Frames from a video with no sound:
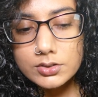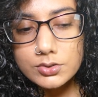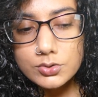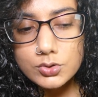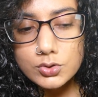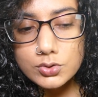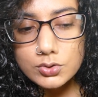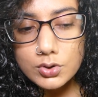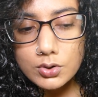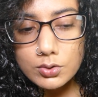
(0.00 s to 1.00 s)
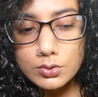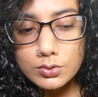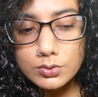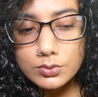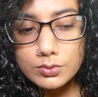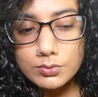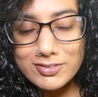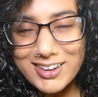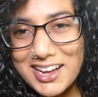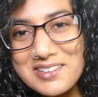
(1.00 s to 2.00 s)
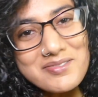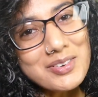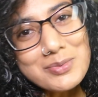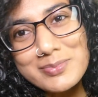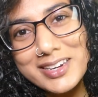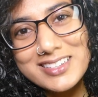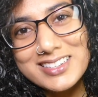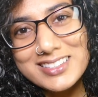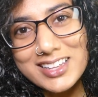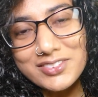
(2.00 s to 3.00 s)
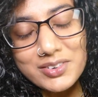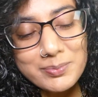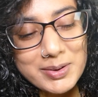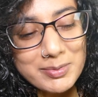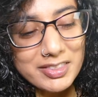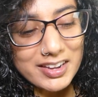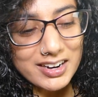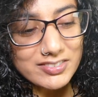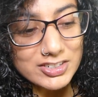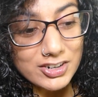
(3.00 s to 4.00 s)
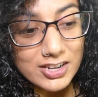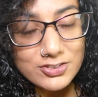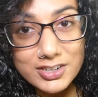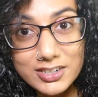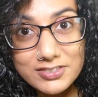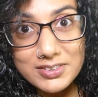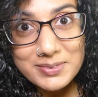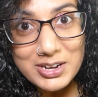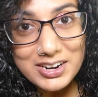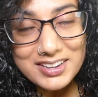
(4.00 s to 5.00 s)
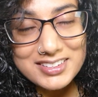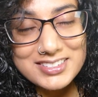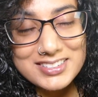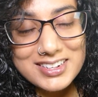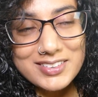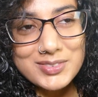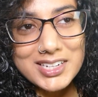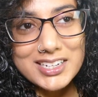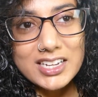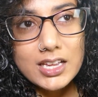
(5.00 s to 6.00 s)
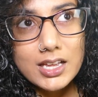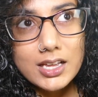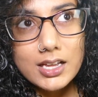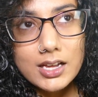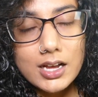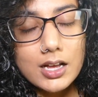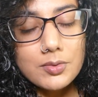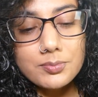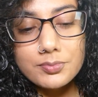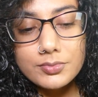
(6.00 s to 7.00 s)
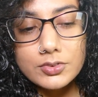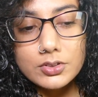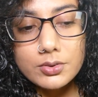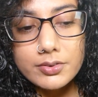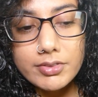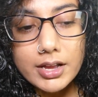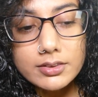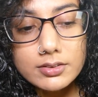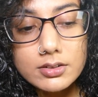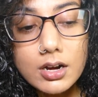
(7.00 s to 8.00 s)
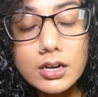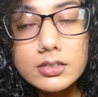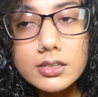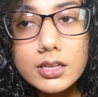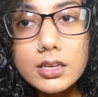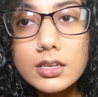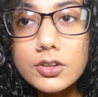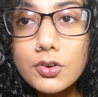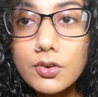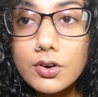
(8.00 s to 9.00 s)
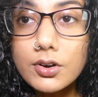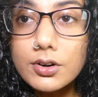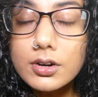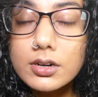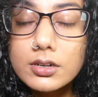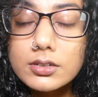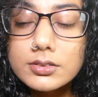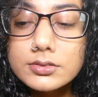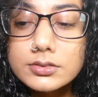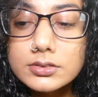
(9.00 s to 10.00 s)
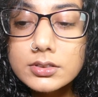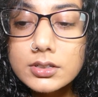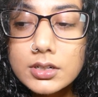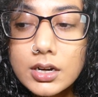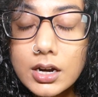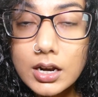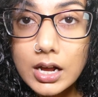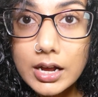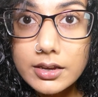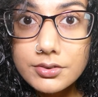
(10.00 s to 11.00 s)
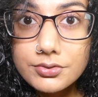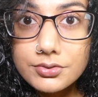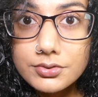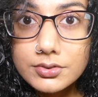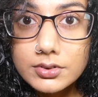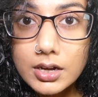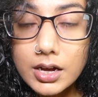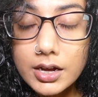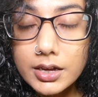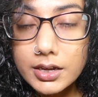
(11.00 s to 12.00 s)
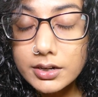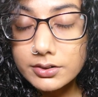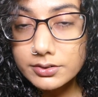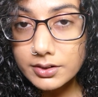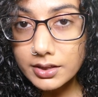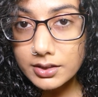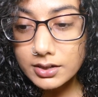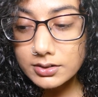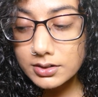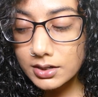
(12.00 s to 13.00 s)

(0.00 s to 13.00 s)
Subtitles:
So, I've known many successful people that haven't graduated from college. I mean, so if that's not in your life, I understand that.